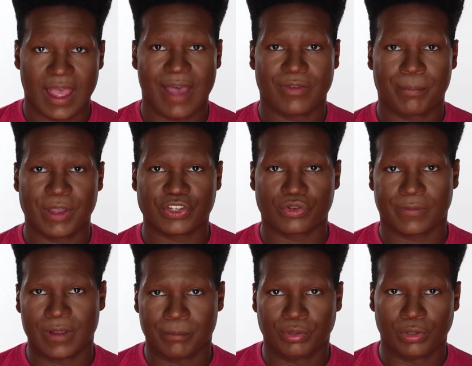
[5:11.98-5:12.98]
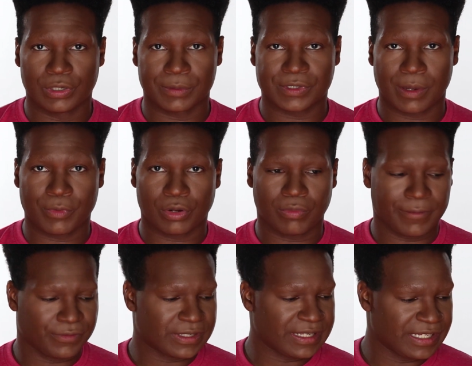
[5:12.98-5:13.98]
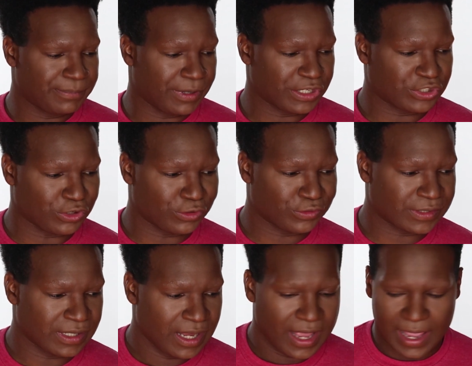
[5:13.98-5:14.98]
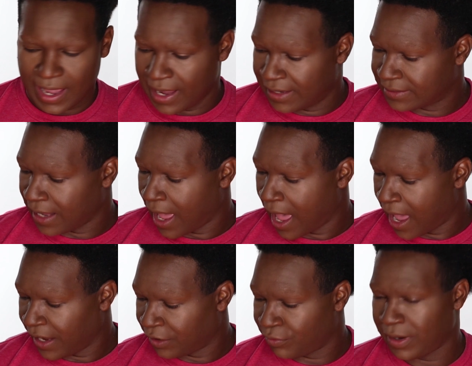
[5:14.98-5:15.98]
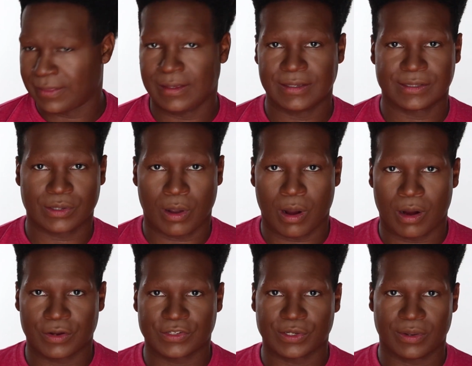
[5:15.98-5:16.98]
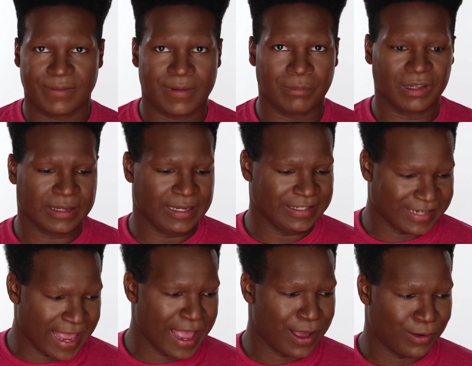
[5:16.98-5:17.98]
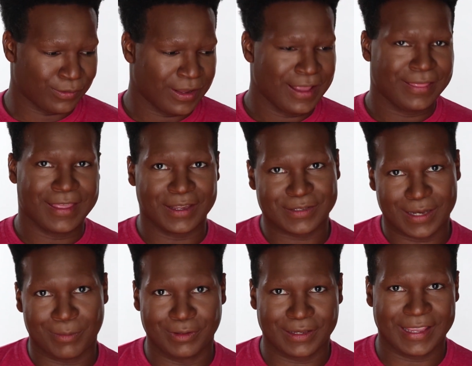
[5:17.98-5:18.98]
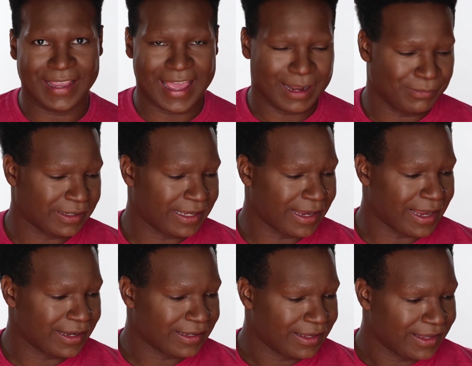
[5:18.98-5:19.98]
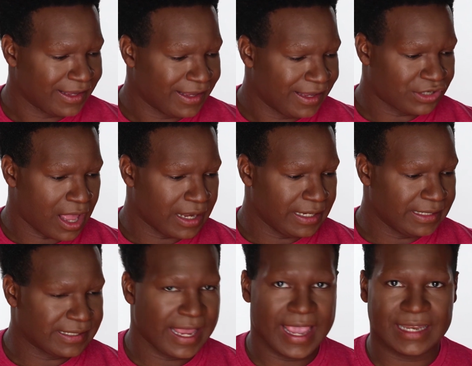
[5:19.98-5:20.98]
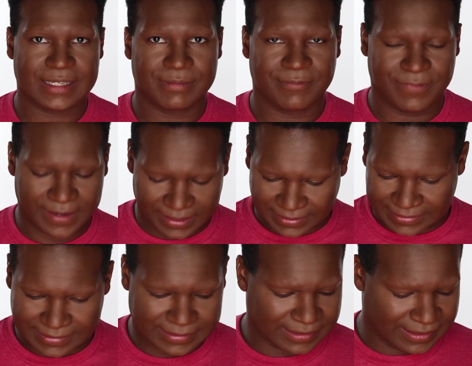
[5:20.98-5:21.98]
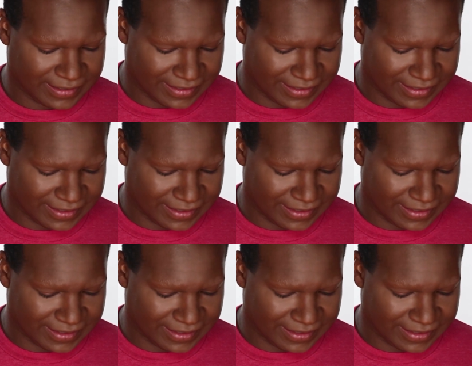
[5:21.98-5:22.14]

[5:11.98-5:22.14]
I have a picture of him pulled up, so I'm going to reference these pictures as I create these scars. So if I'm looking down, that's what I'm looking at. I'm looking at Johnny's handsome face.